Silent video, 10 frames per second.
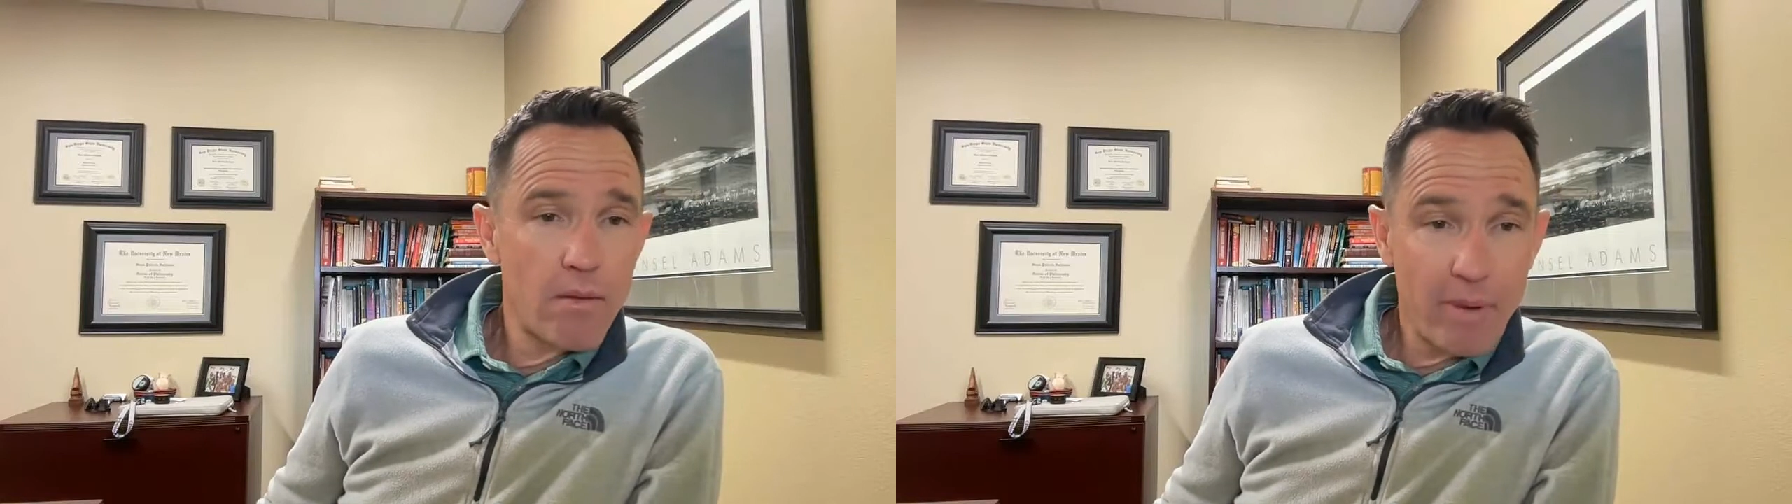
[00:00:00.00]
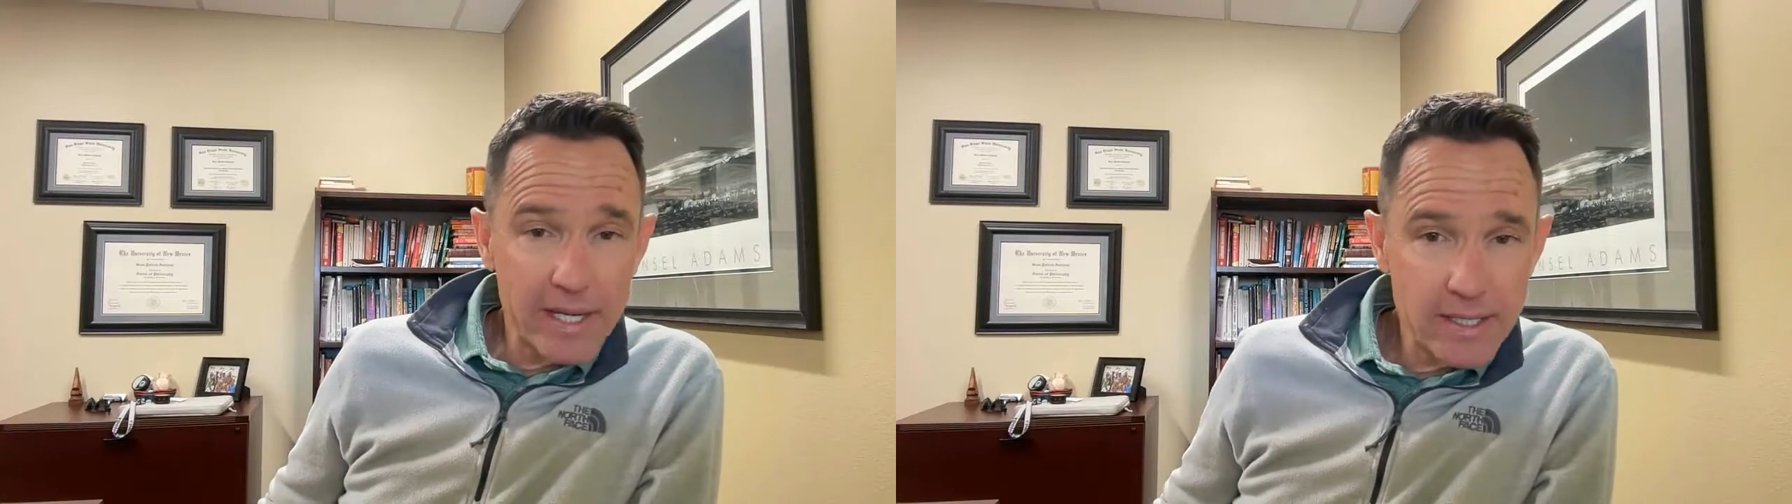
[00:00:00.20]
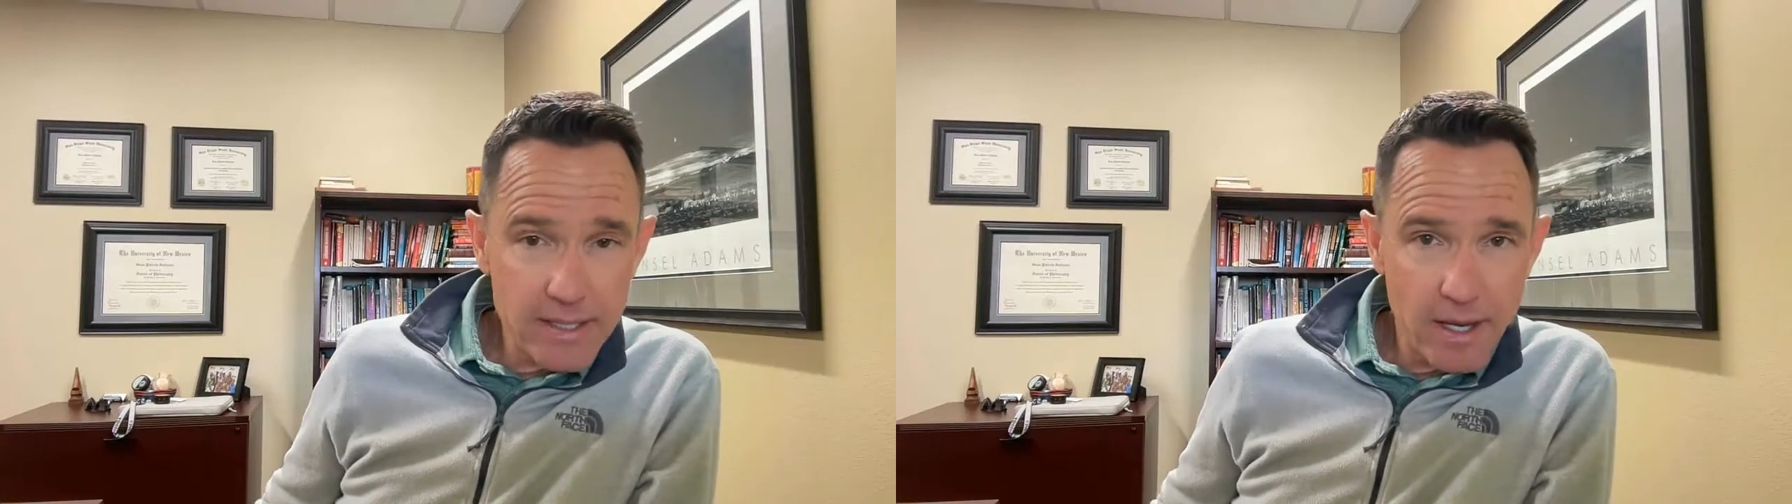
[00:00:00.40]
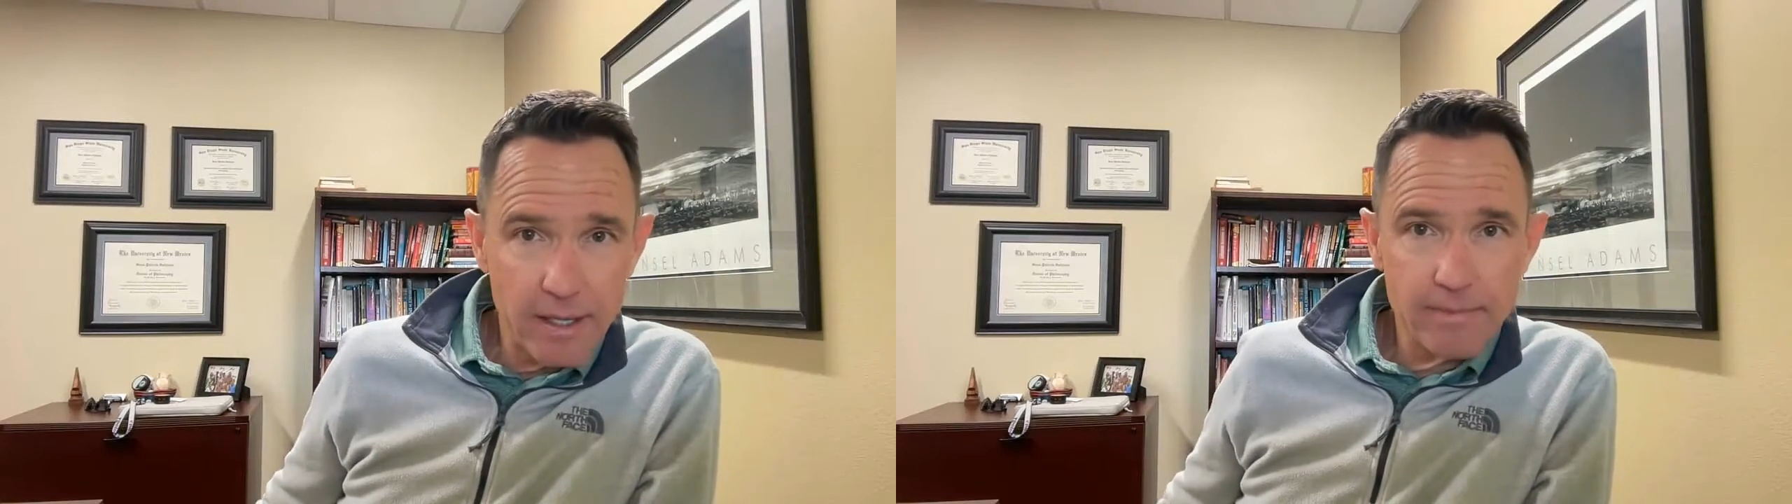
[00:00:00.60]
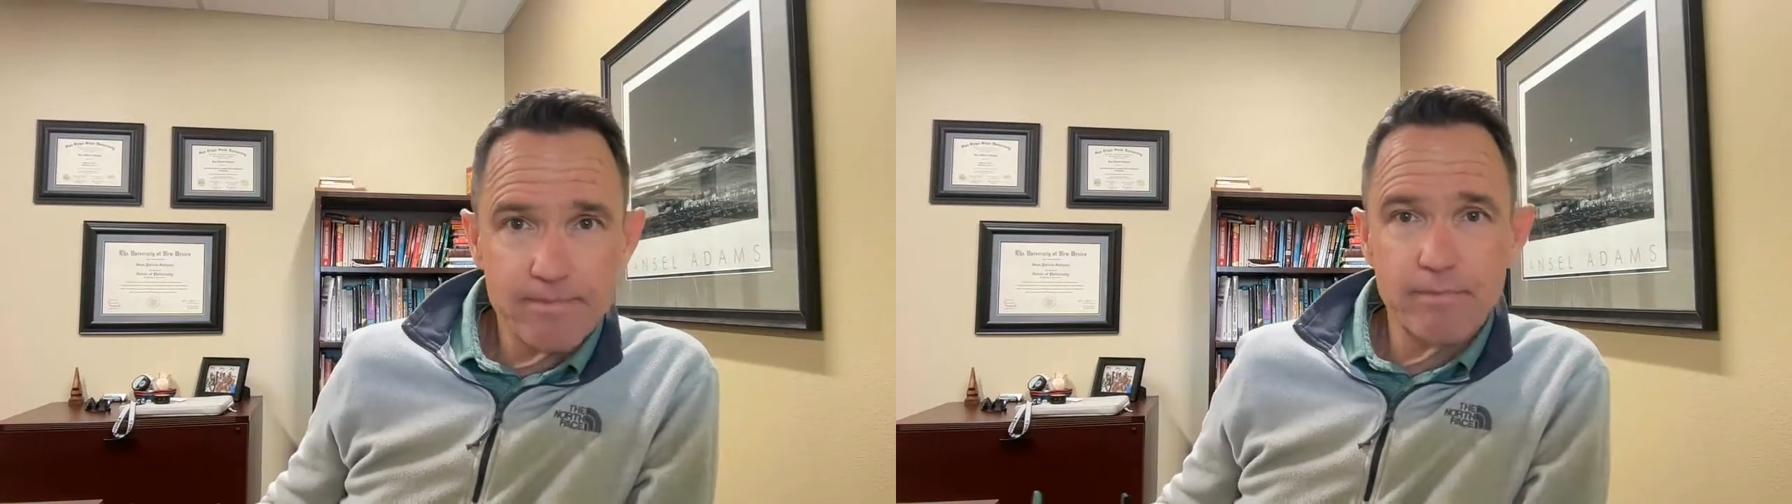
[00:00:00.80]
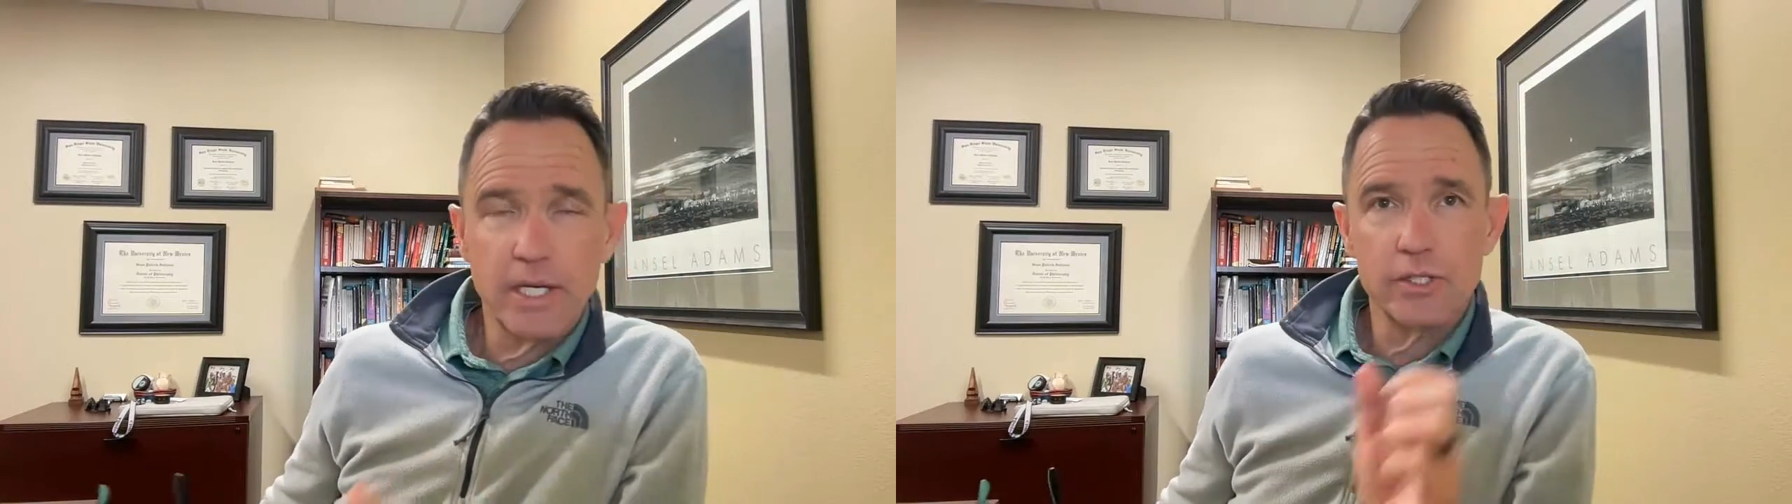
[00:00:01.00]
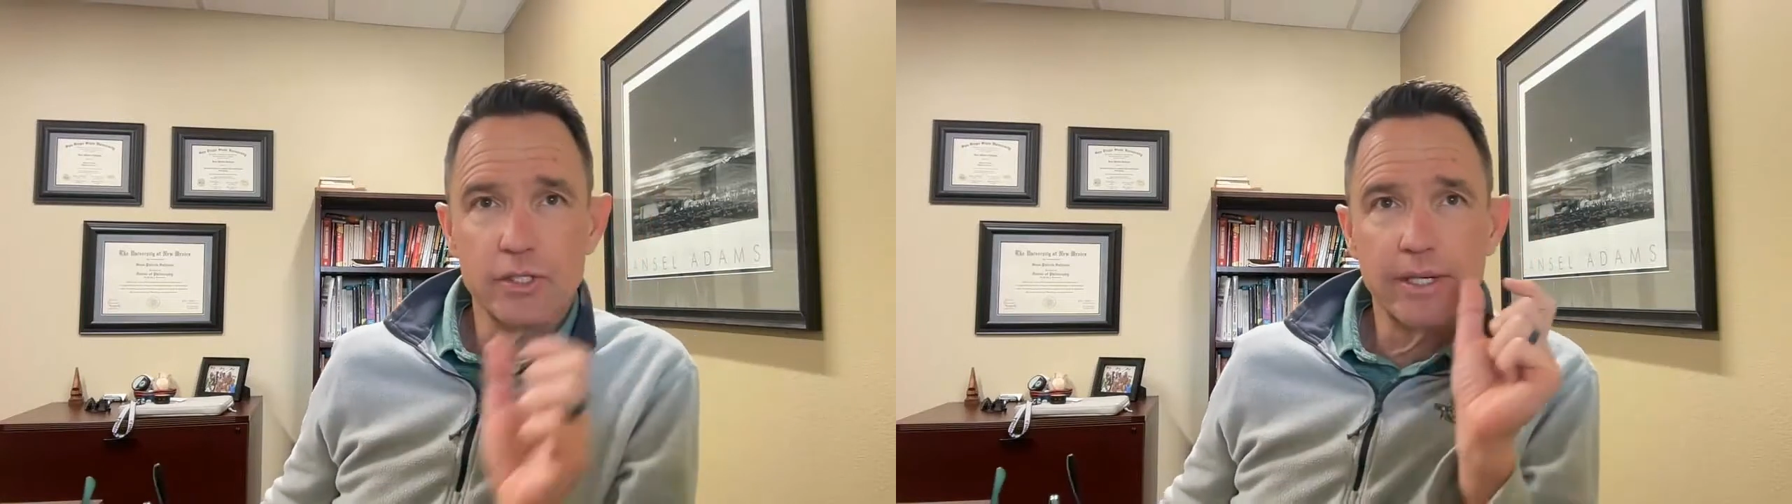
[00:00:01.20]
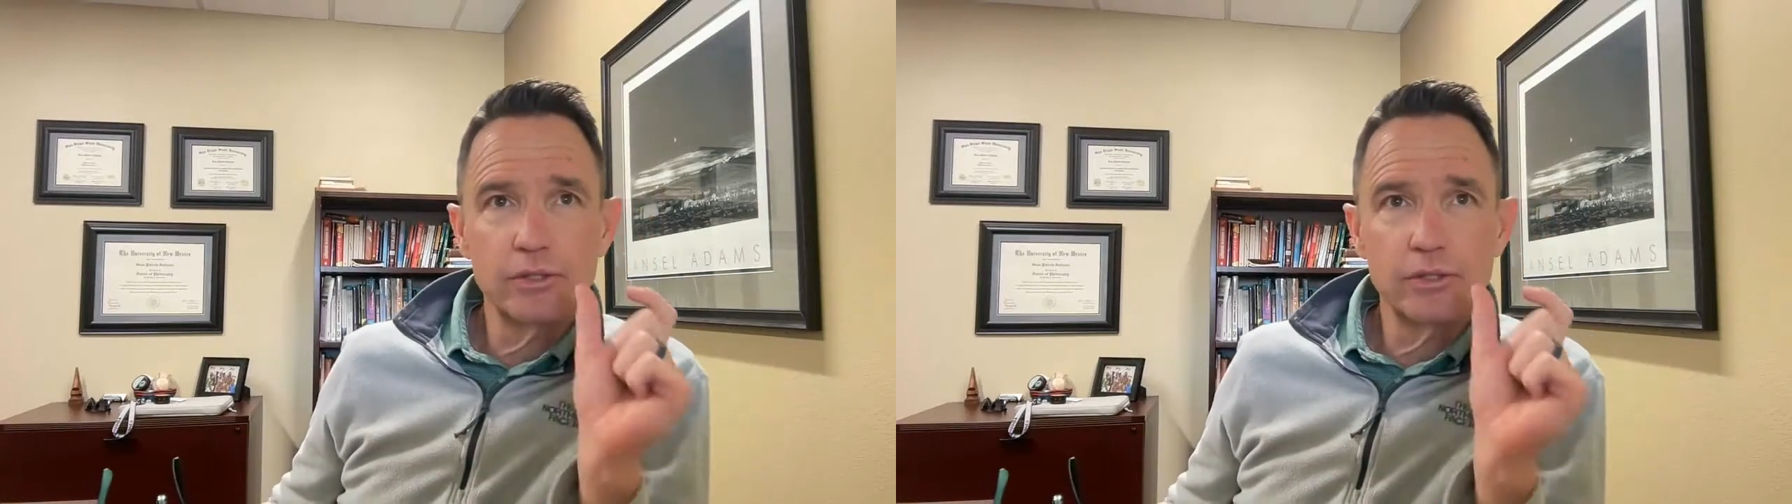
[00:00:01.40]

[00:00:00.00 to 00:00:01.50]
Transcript: by design because you're